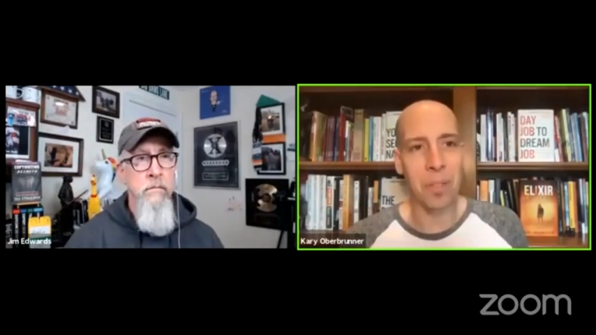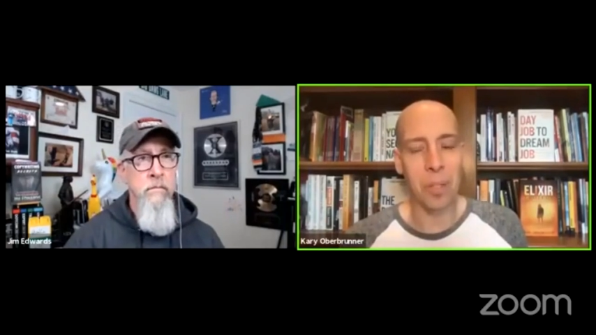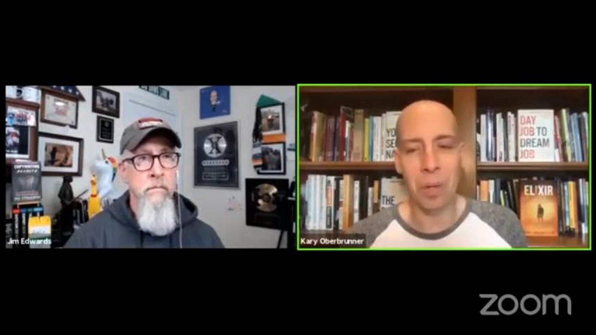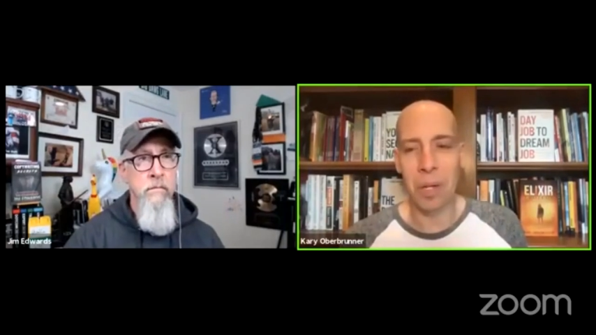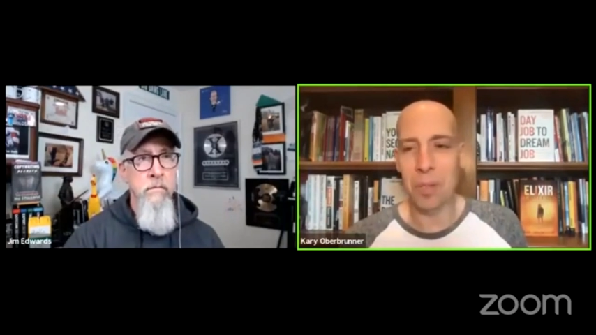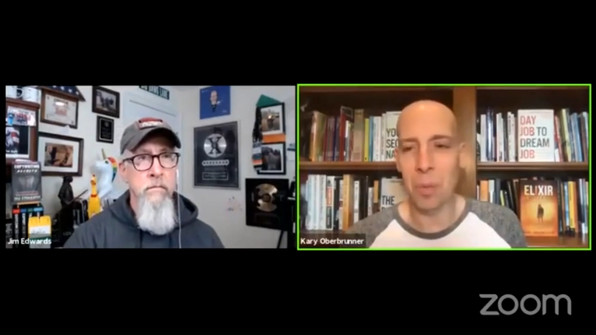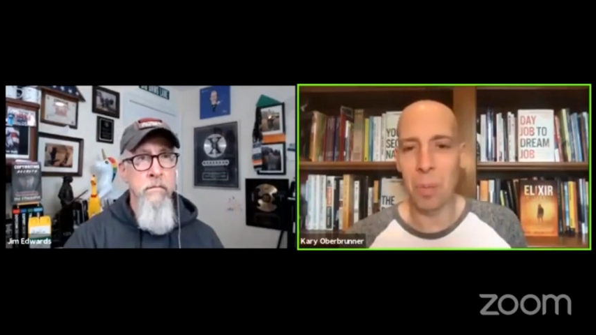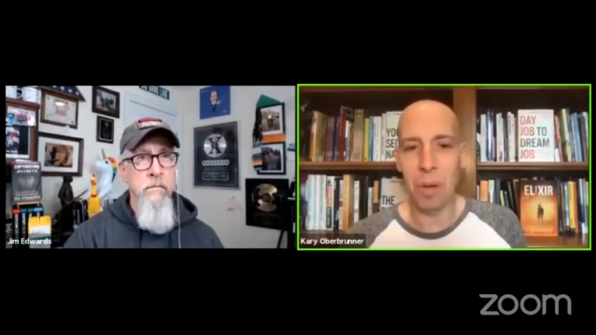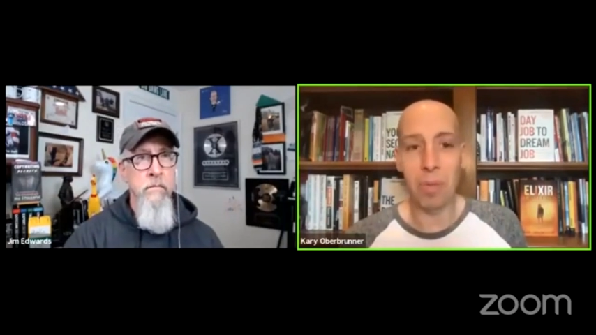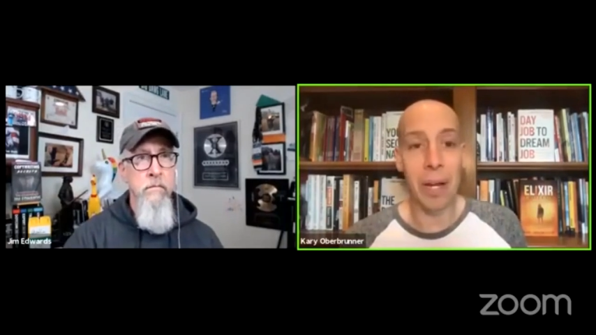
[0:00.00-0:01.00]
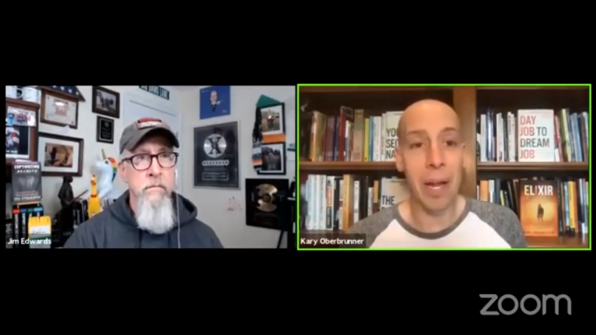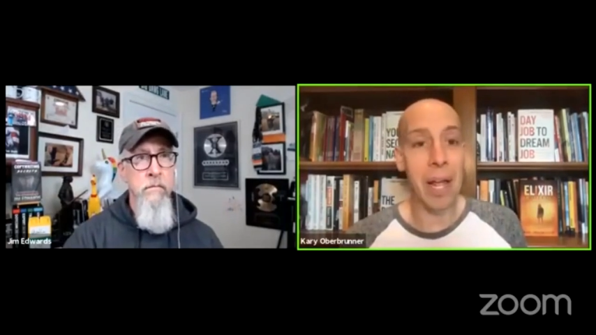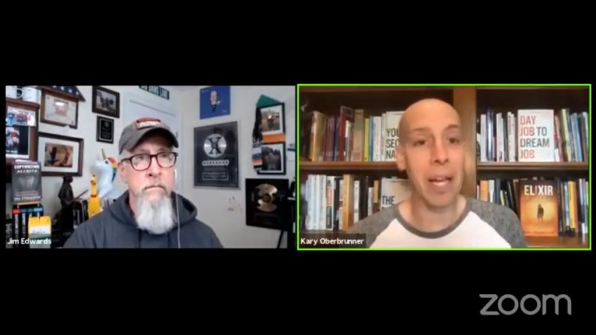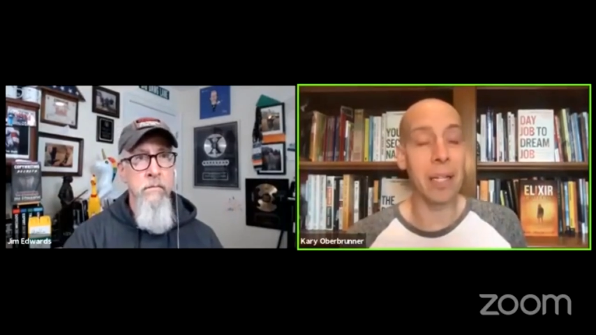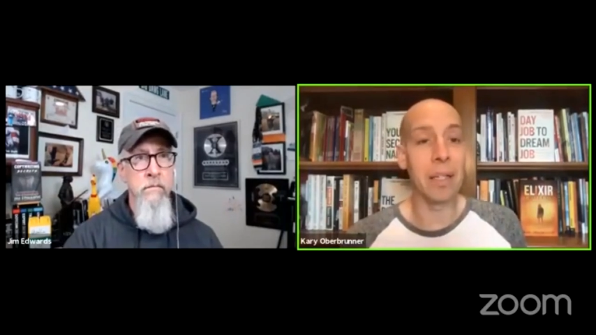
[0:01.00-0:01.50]
Speaker 1: it's a great tool, my friend.
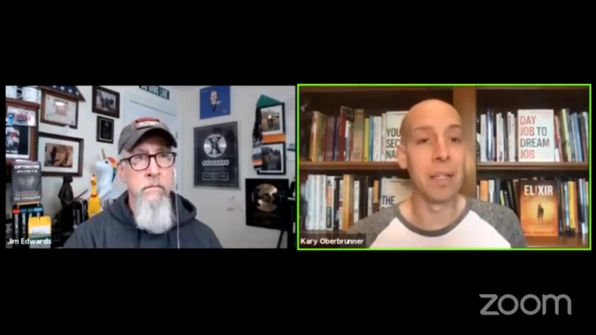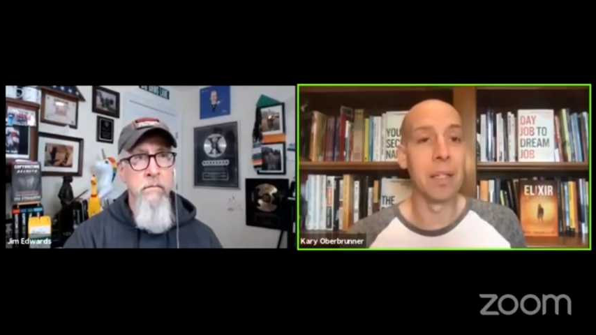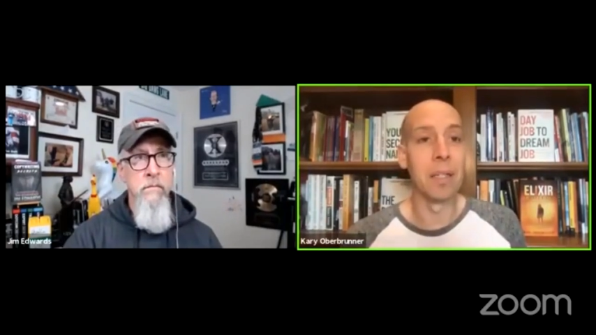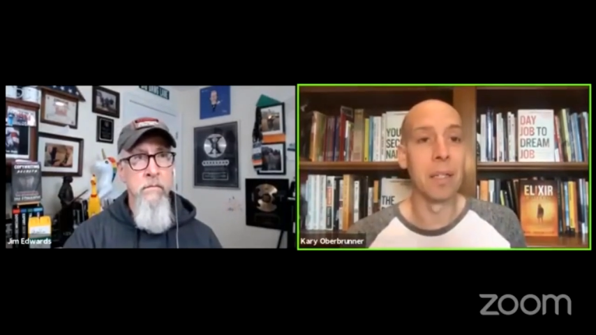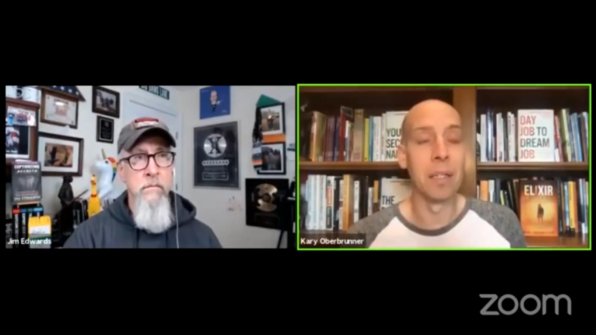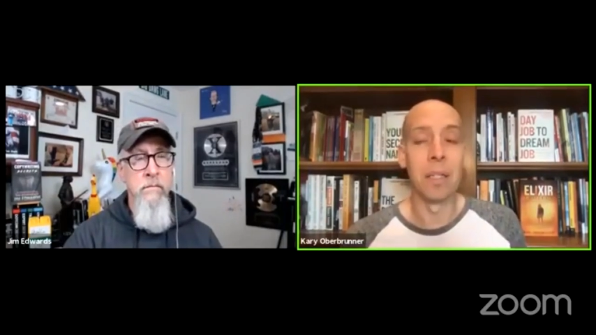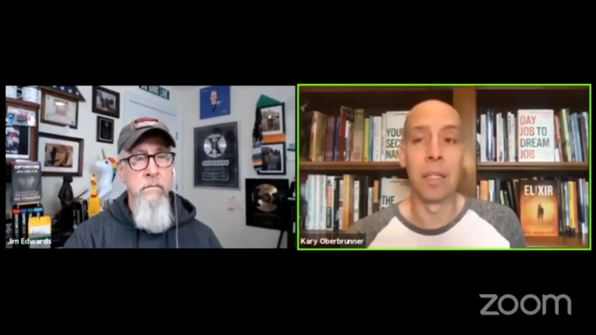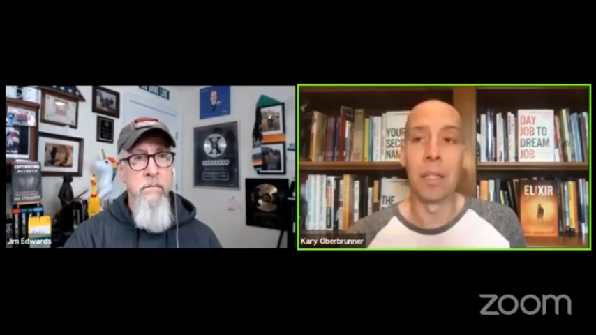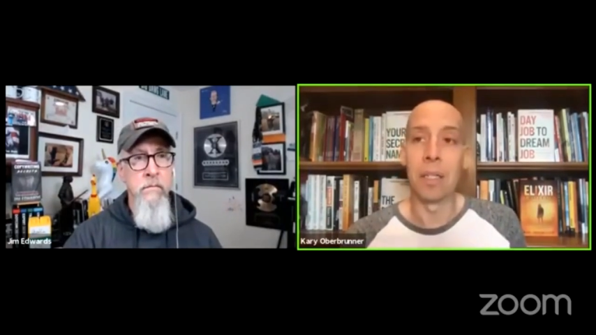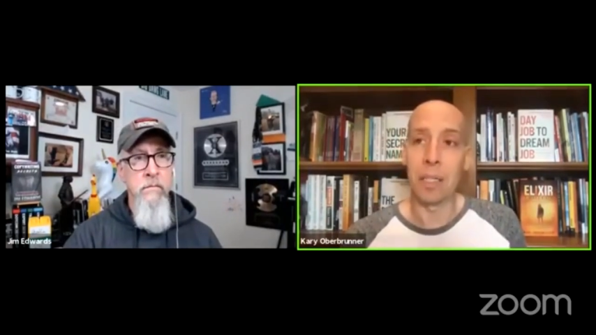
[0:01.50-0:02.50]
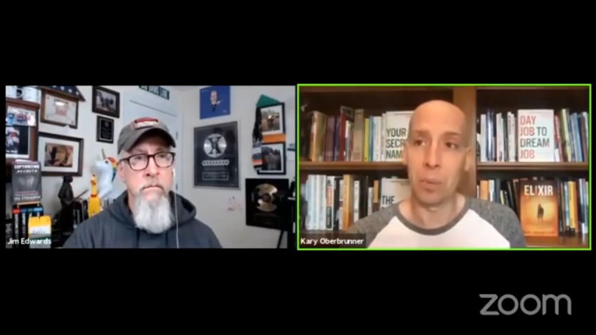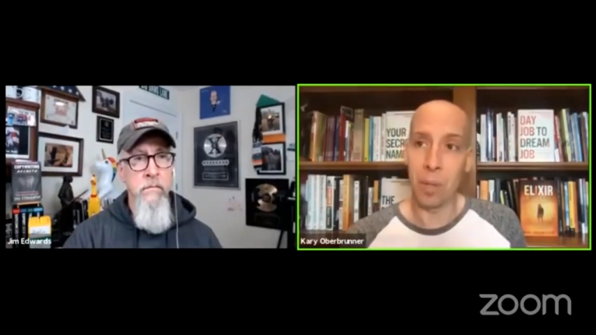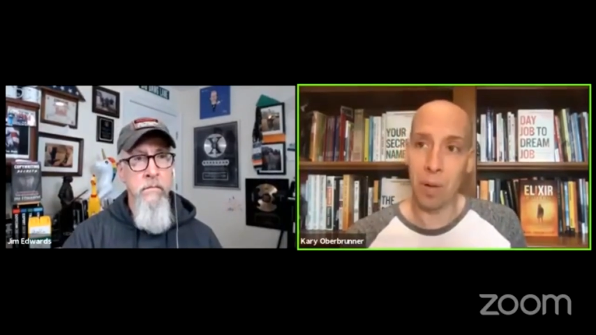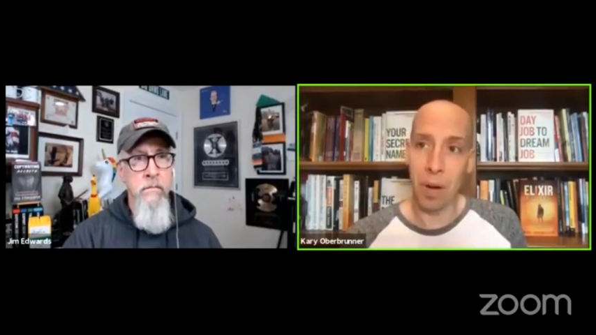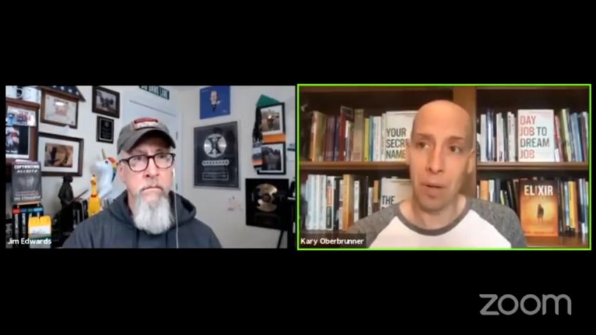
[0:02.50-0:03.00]
And since we have
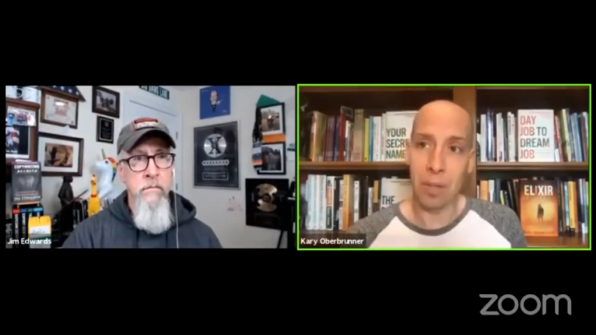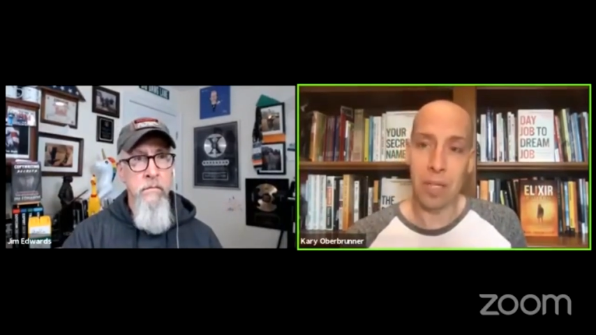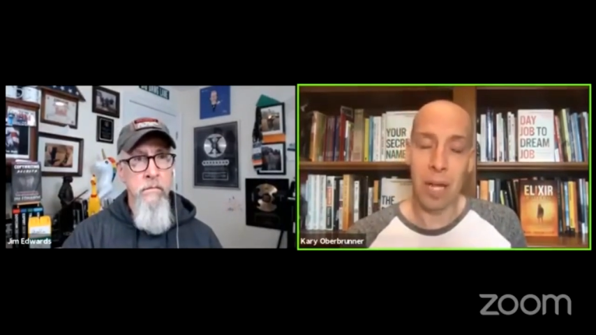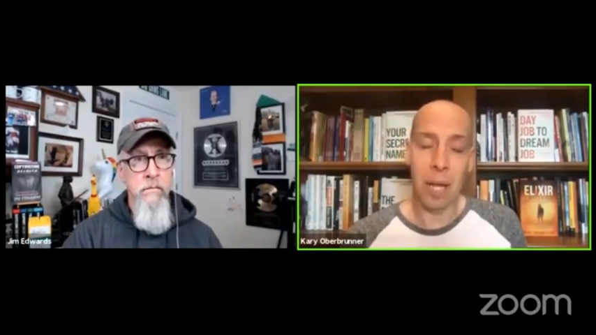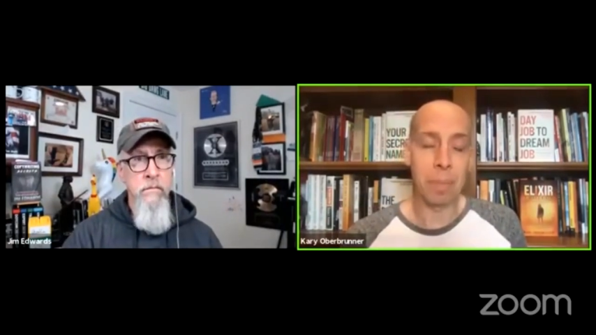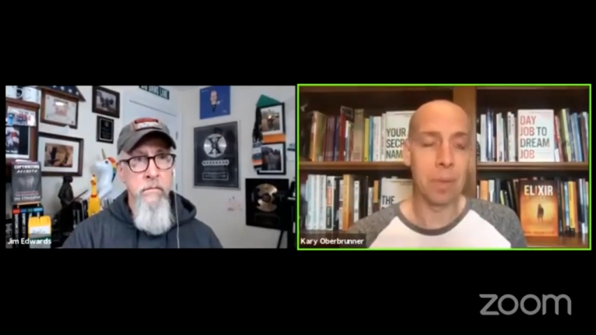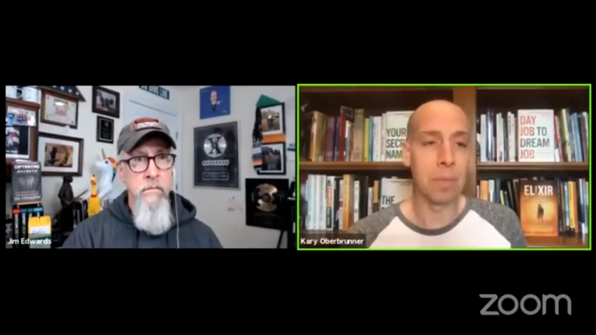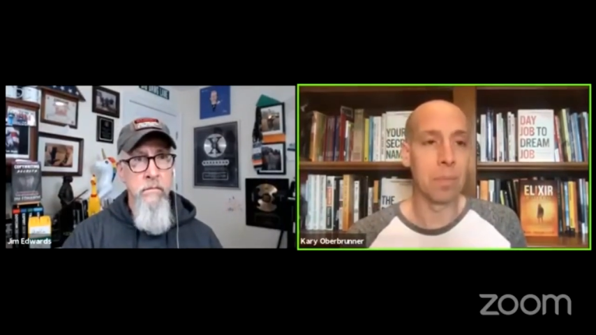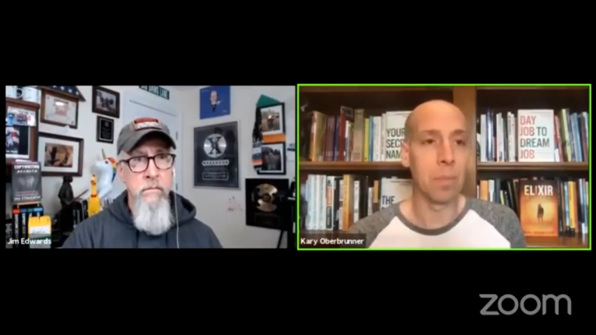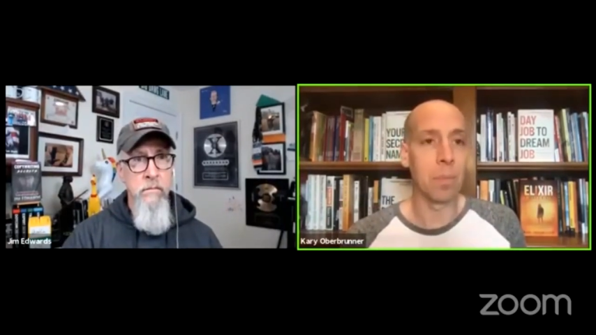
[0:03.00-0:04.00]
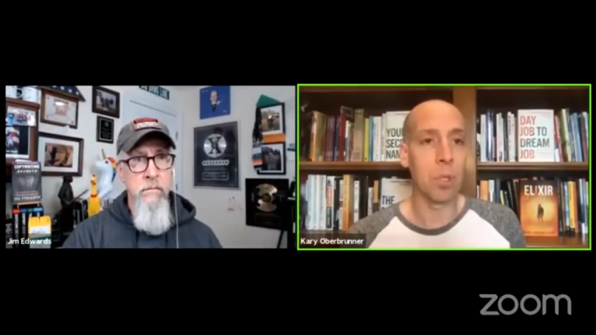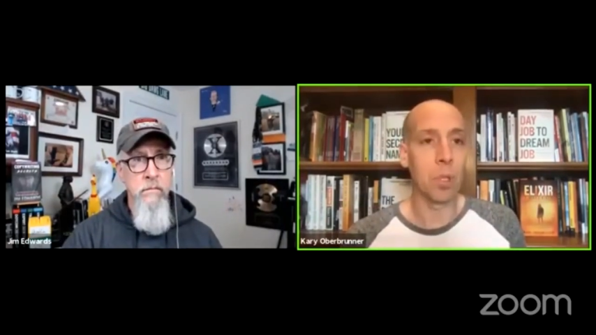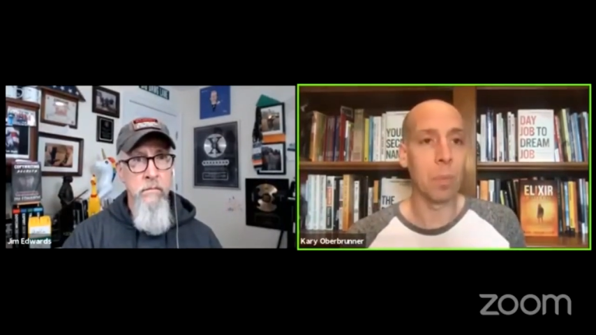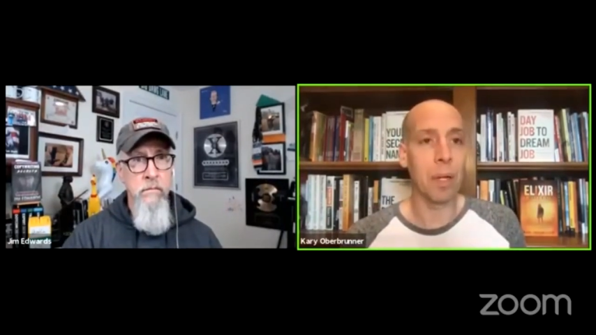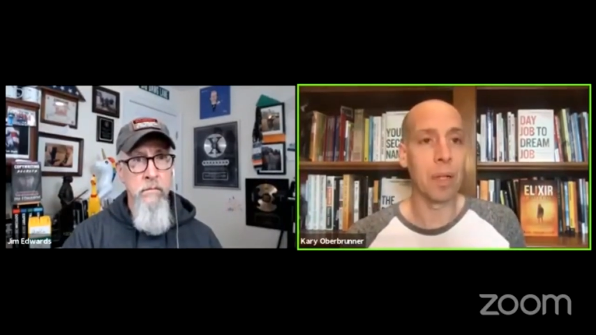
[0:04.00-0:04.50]
a hard stop in two
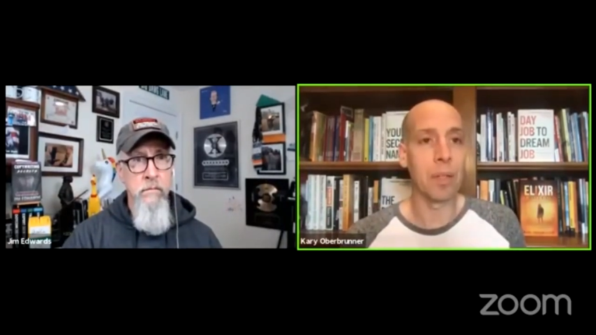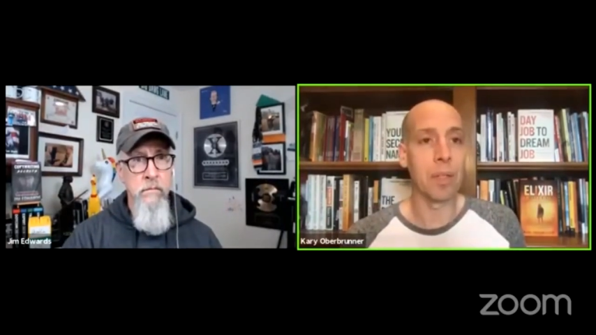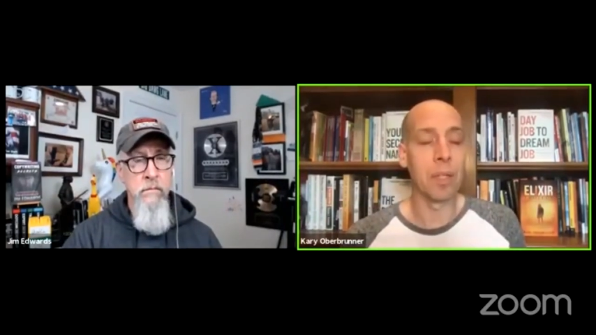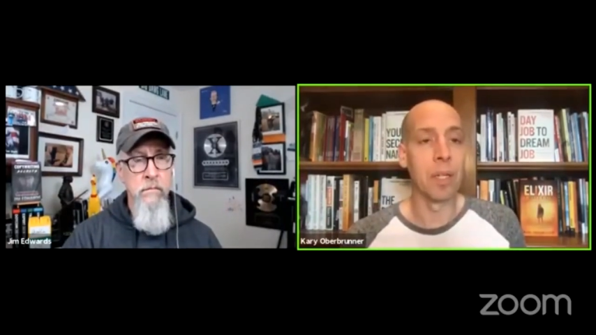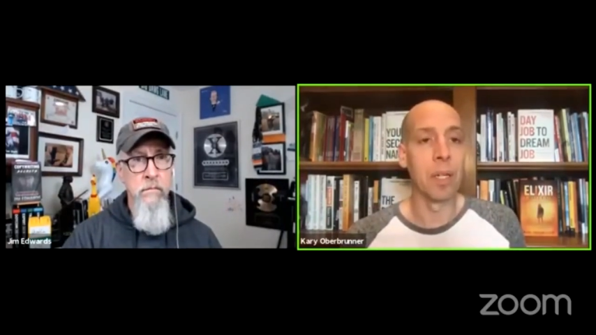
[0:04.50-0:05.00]
minutes,